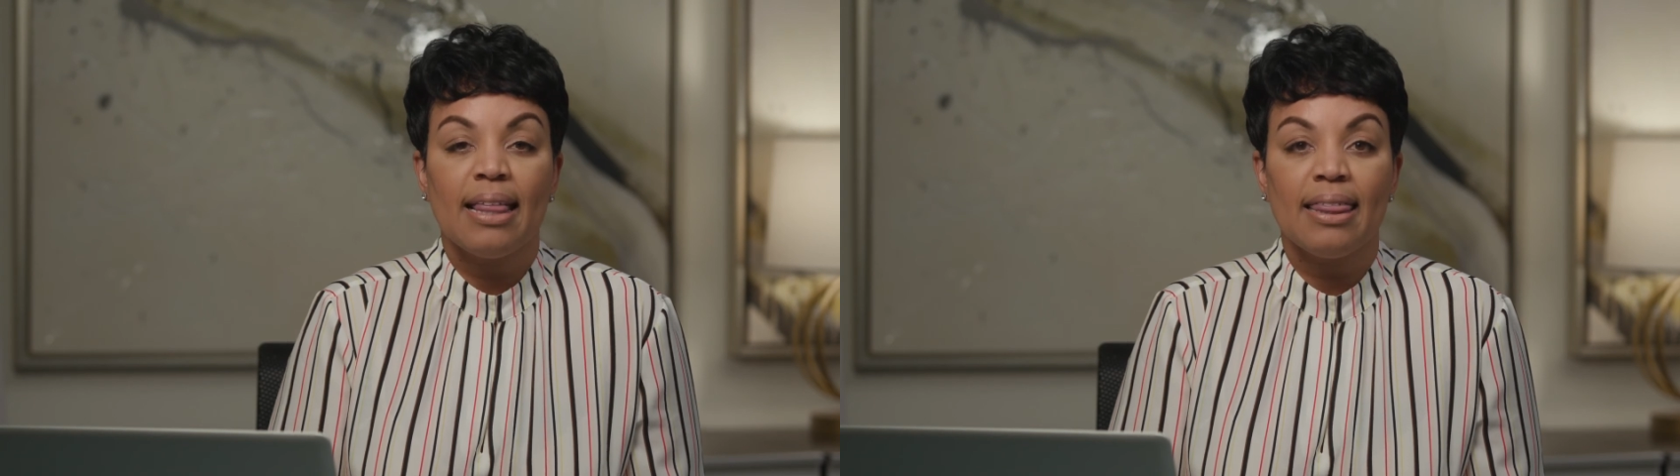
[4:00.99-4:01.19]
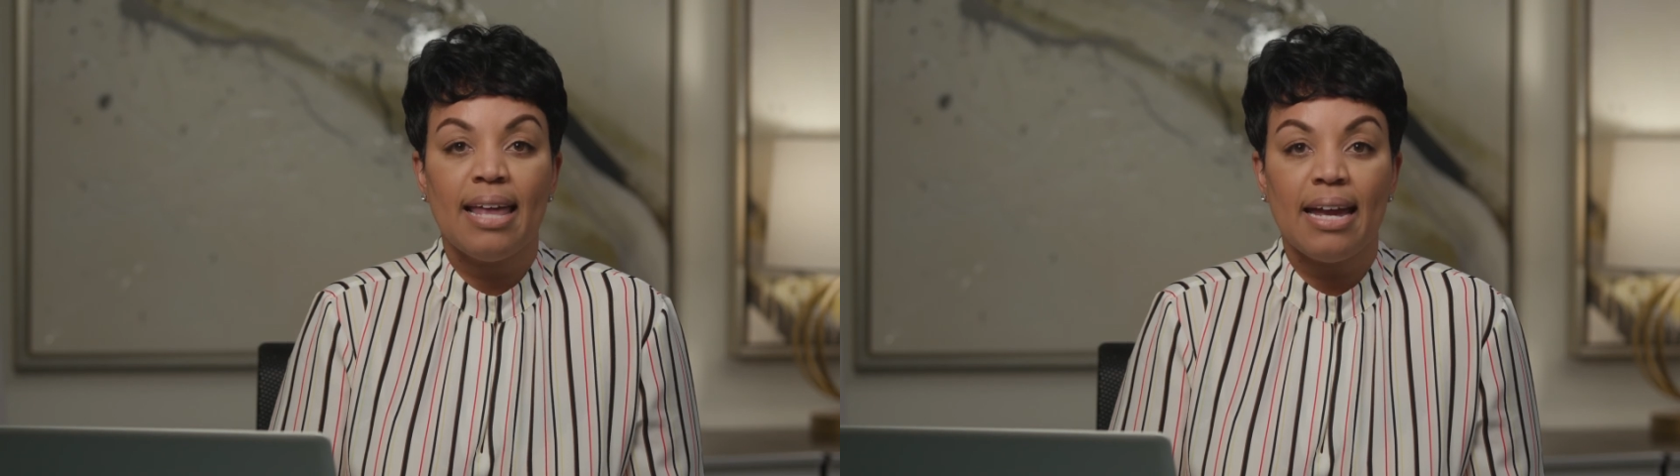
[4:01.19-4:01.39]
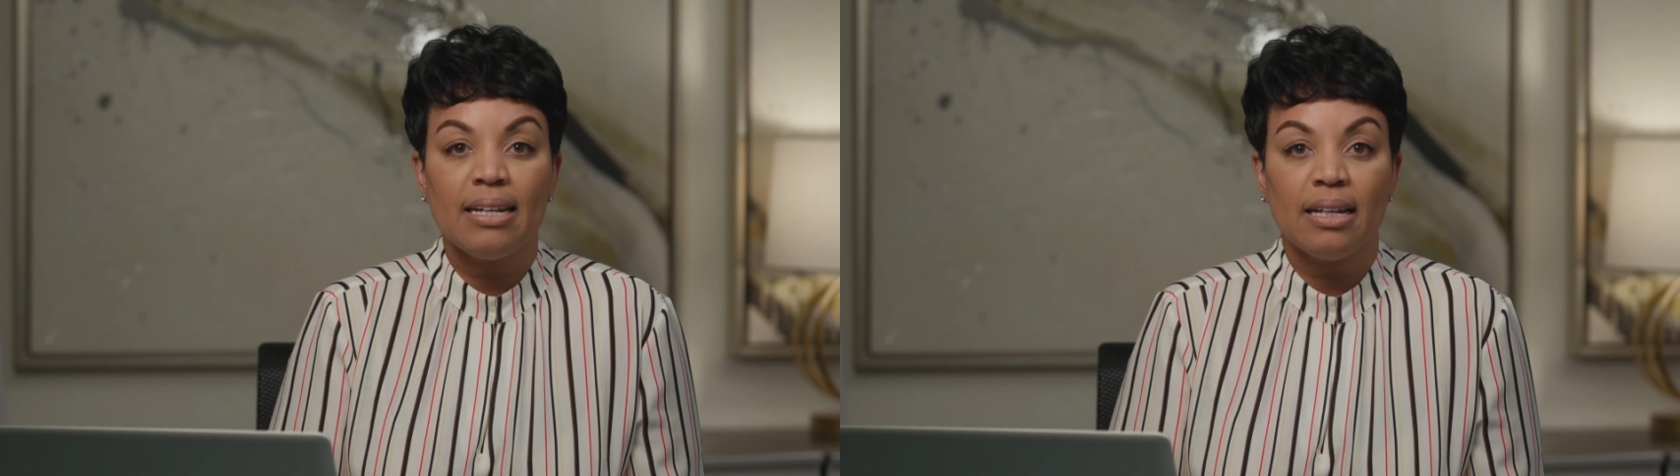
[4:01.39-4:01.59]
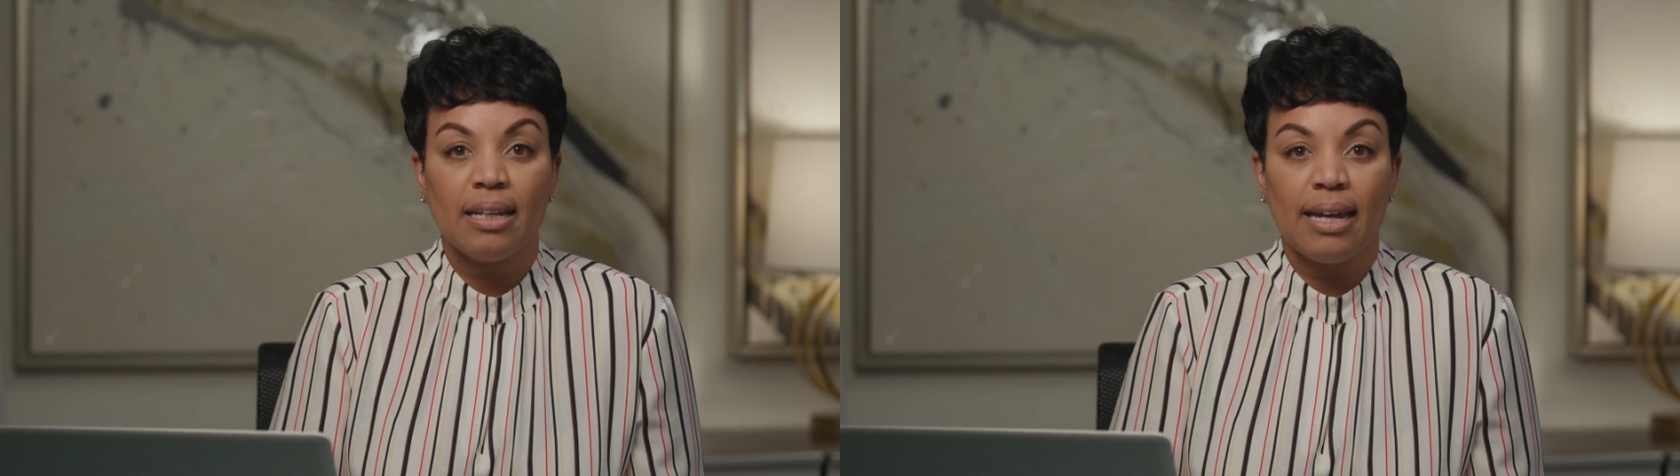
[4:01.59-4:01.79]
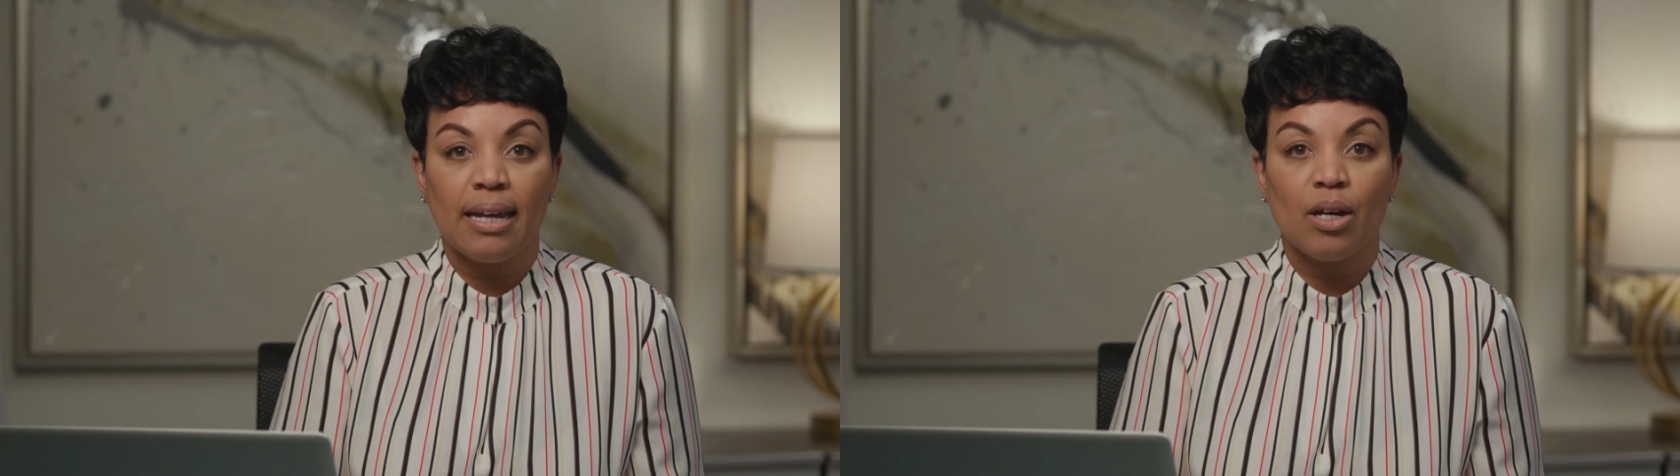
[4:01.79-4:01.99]
then
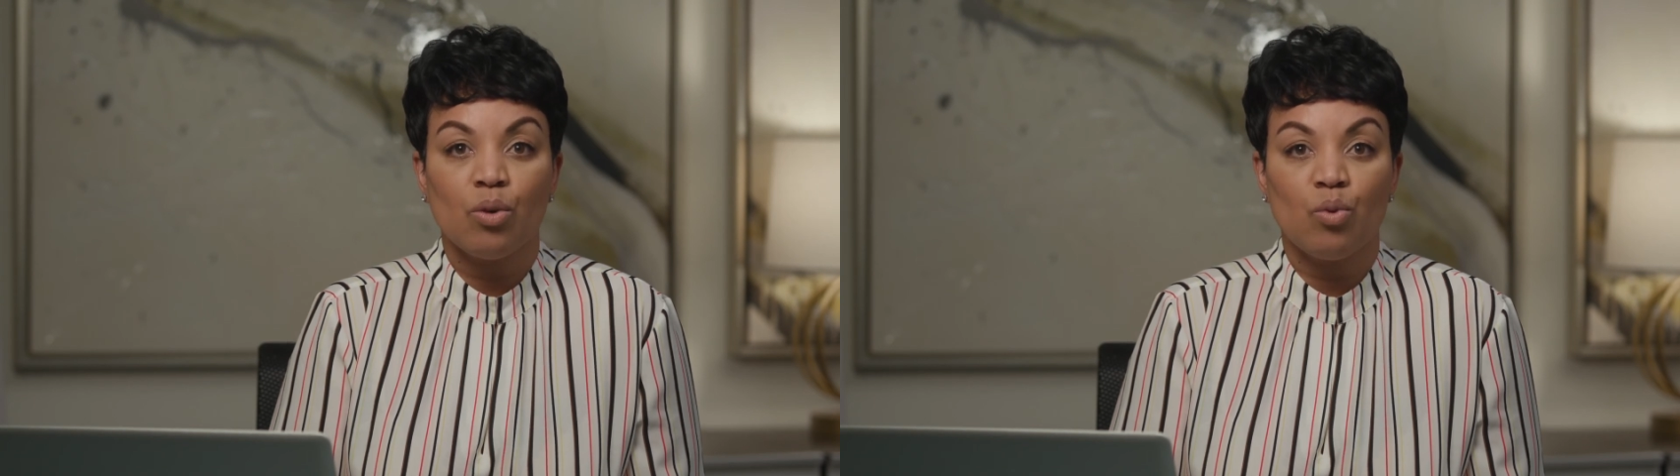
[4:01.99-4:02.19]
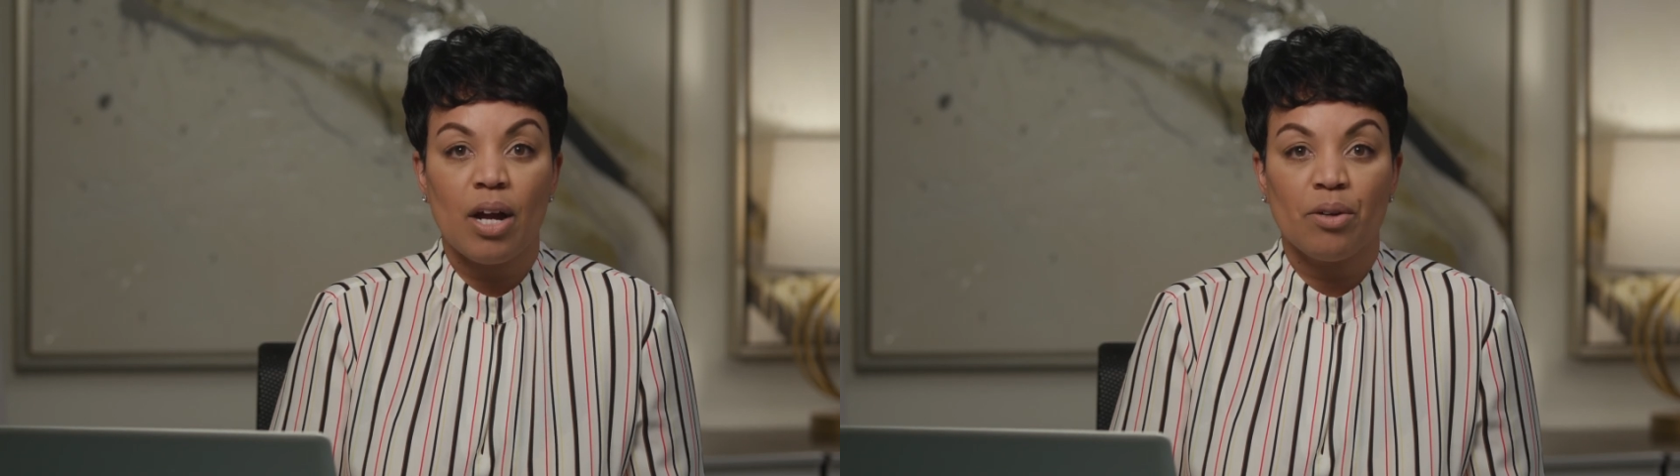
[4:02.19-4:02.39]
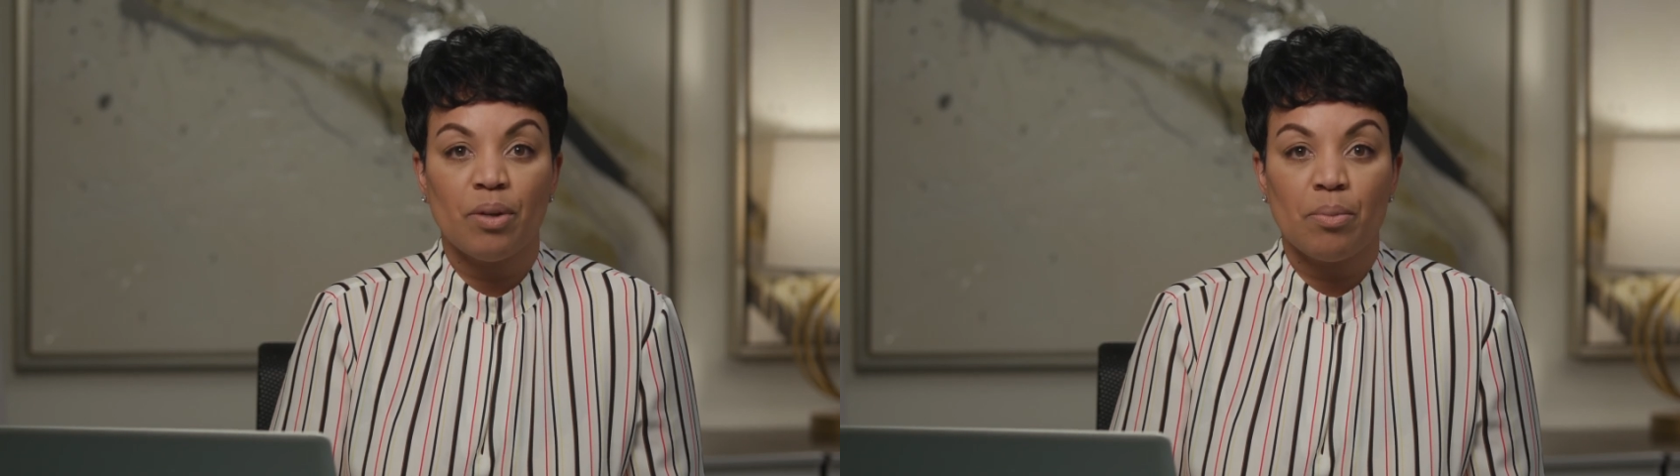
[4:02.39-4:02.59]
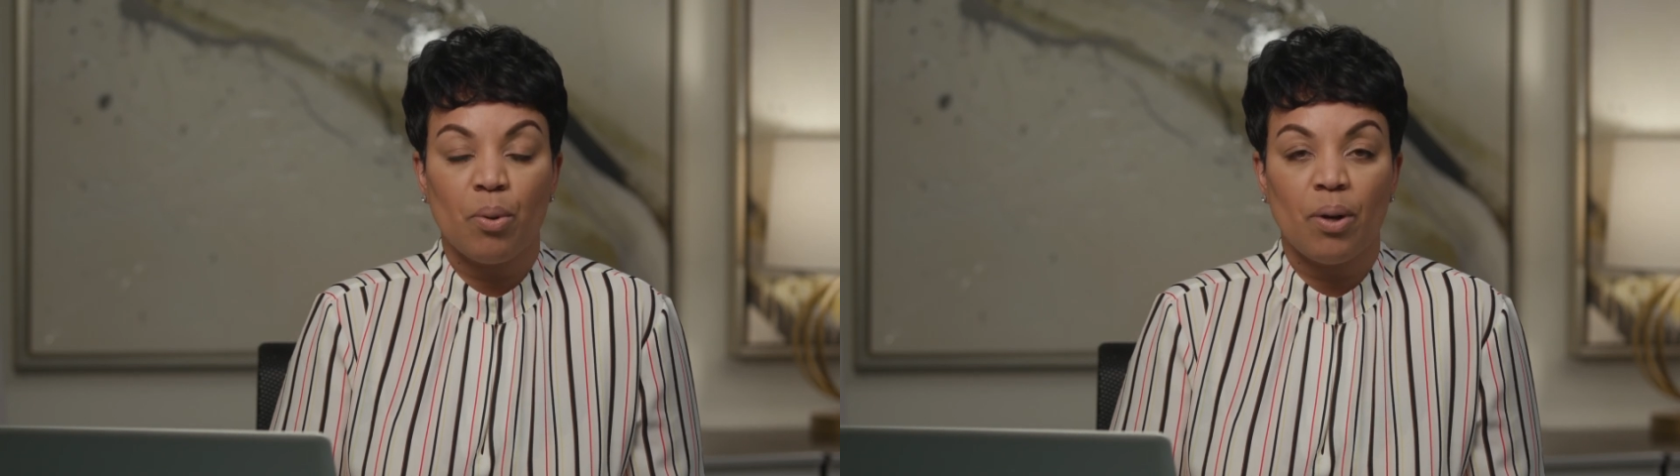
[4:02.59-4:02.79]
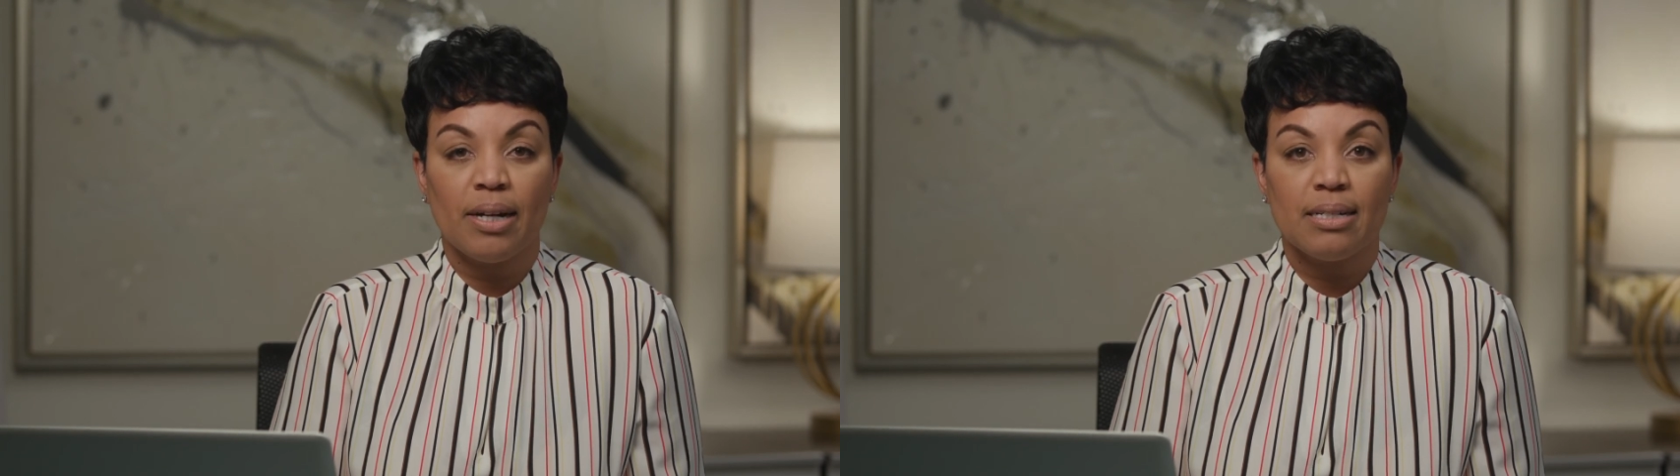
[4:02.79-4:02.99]
click Run
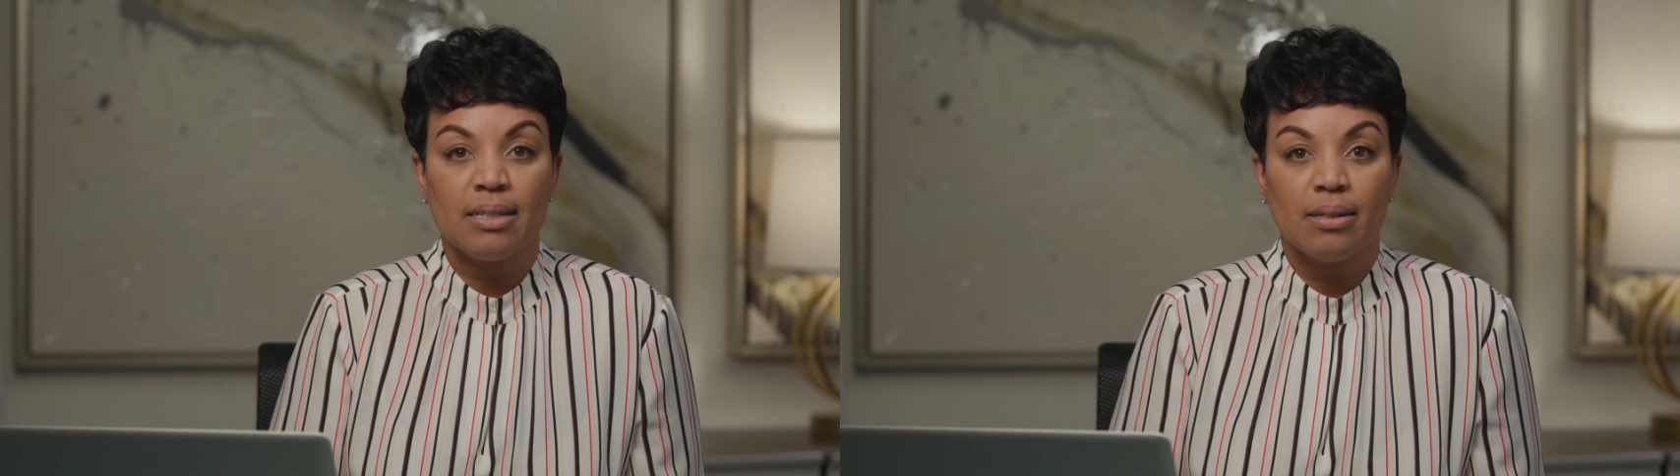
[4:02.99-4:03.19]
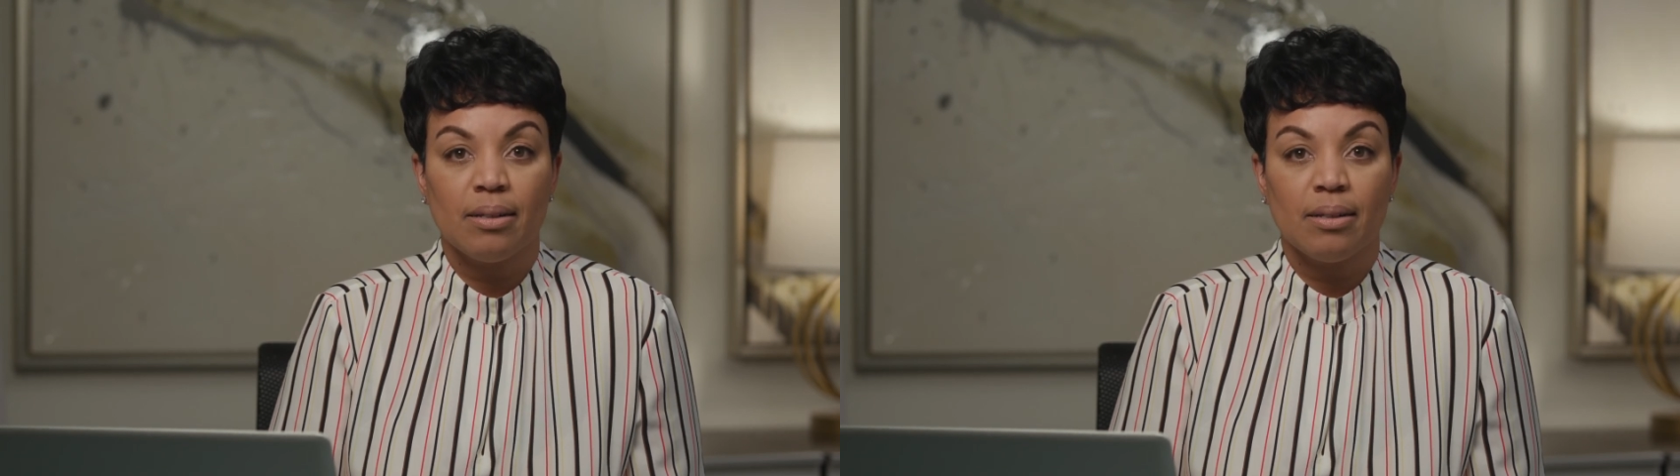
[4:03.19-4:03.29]
Report.